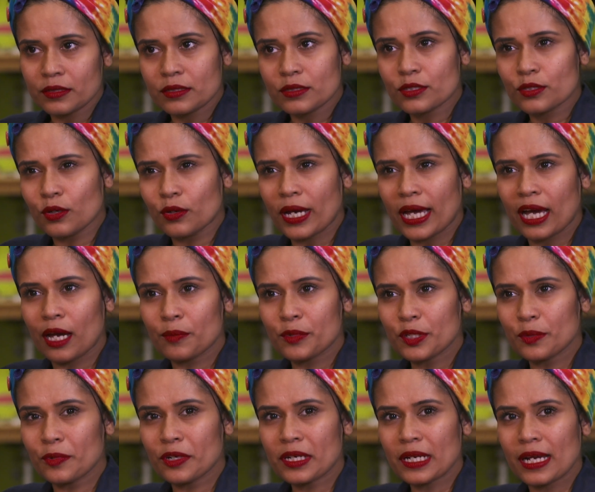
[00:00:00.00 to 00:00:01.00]
So
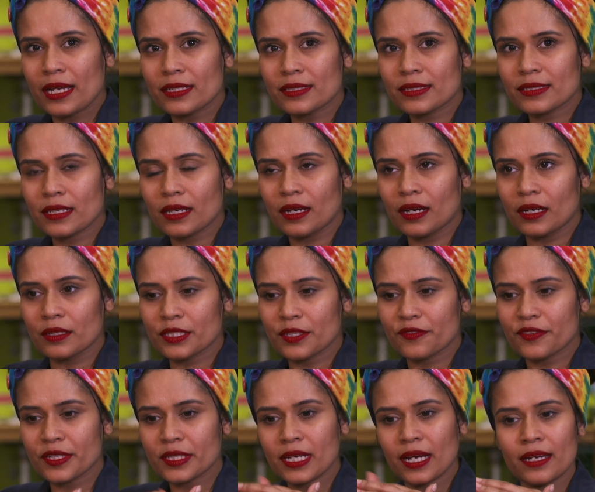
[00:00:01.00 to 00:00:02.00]
Hamtramck has
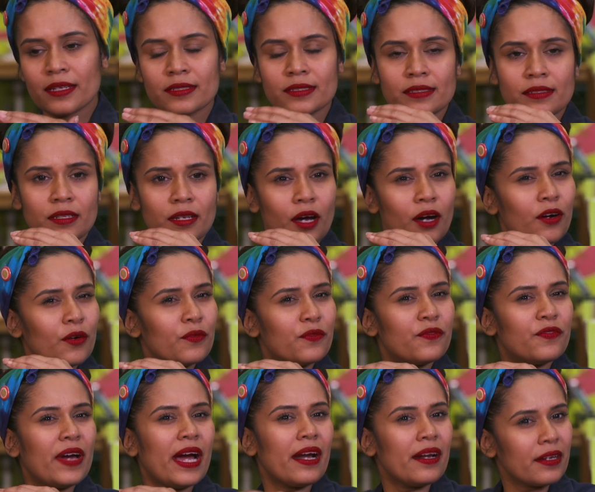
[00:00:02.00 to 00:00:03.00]
different kinds of
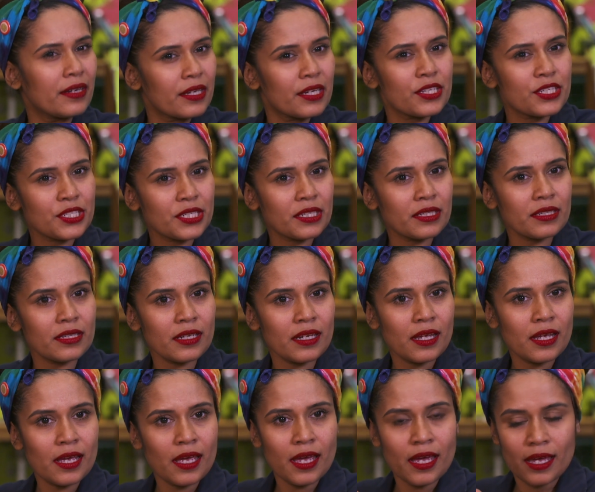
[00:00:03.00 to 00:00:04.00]
variation.
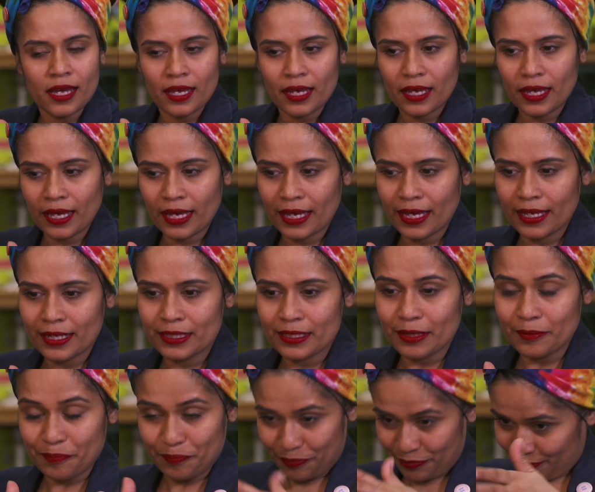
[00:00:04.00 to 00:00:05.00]

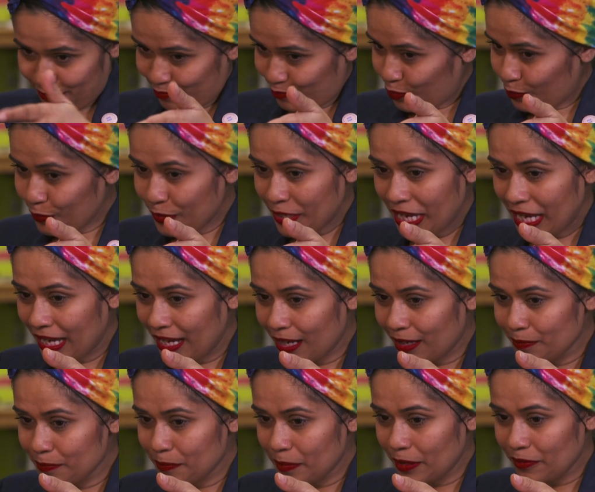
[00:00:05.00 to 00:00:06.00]
And we
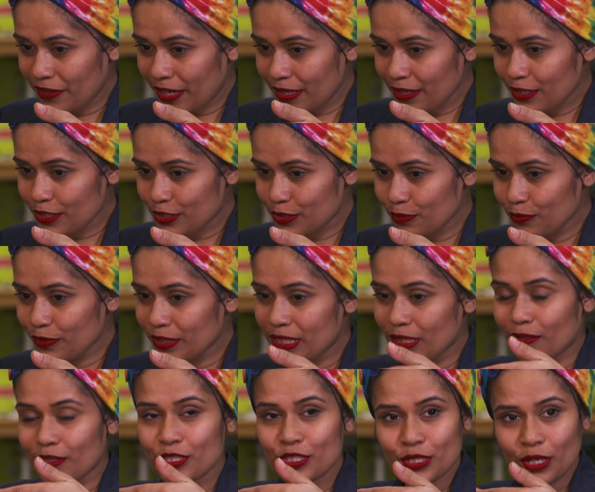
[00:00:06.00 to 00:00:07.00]
have a variation with
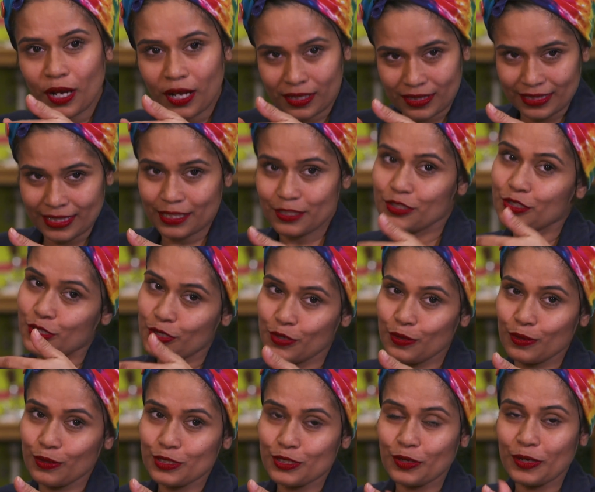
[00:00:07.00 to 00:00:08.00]
our chocolate
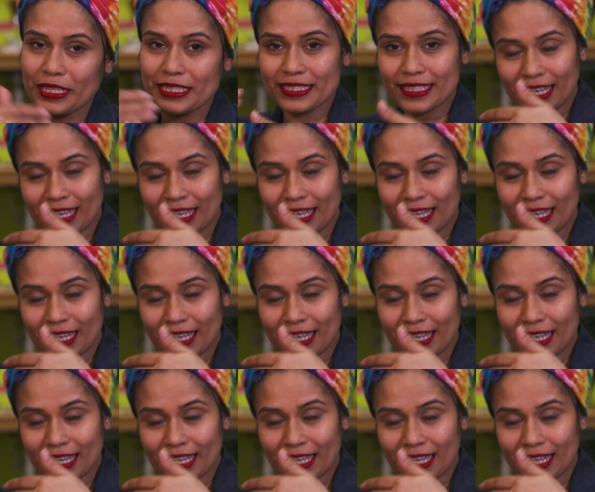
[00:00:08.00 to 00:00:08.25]
too. So it's